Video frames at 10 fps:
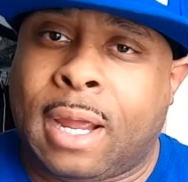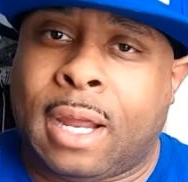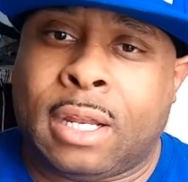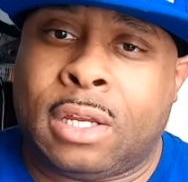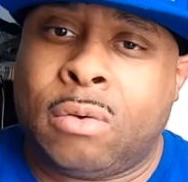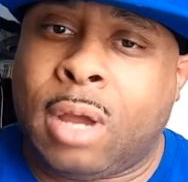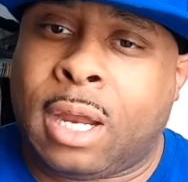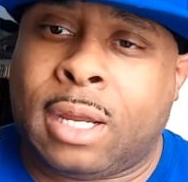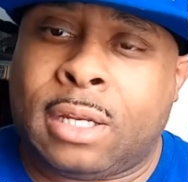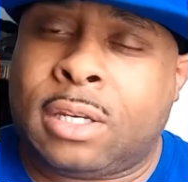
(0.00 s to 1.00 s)
and you
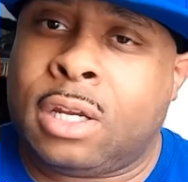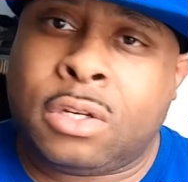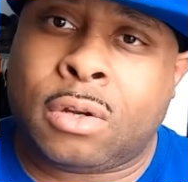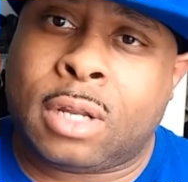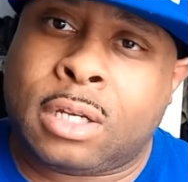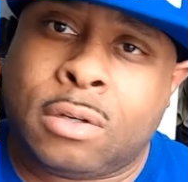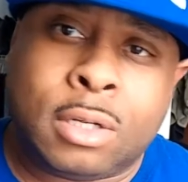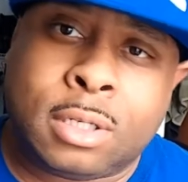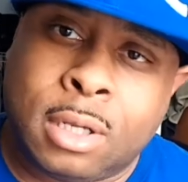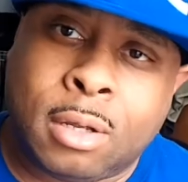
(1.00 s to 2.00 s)
got a t-shirt that you
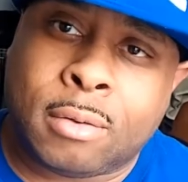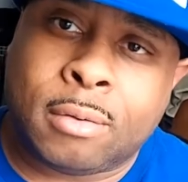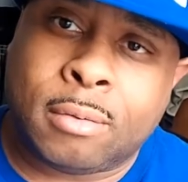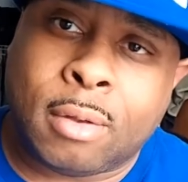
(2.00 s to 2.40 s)
can sell.